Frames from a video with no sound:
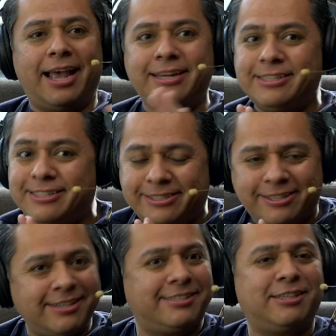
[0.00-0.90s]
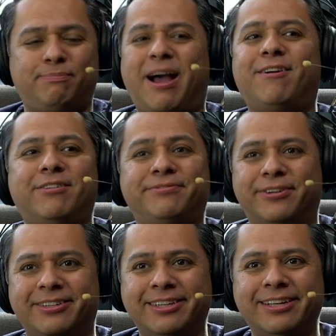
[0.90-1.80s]
That is just as
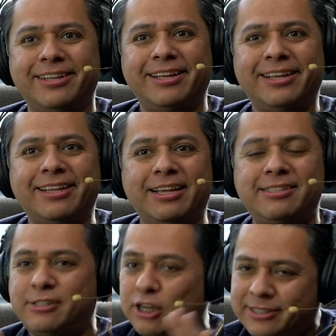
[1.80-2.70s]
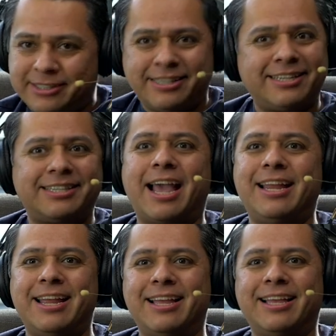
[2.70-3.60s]
powerful. That's just as
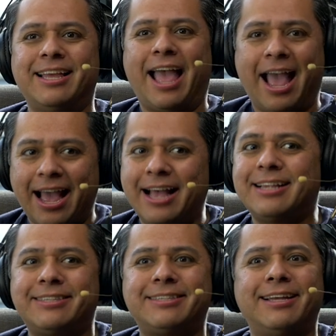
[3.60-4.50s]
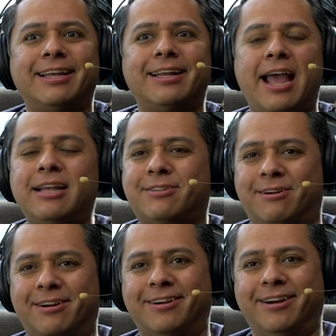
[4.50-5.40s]
exciting yeah. as uh, a
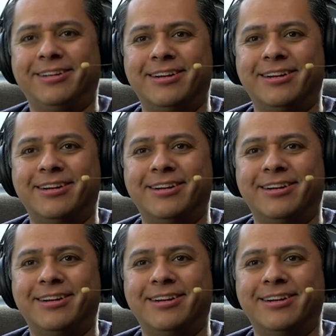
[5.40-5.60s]
NASCAR car.